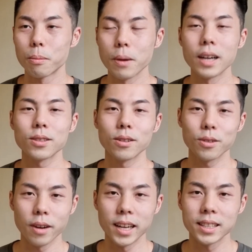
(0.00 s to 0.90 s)
pass on
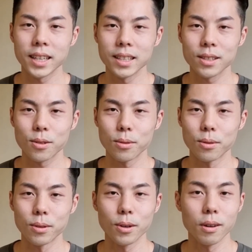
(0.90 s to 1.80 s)
your assets
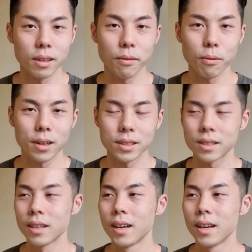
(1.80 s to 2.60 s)
to your loved ones.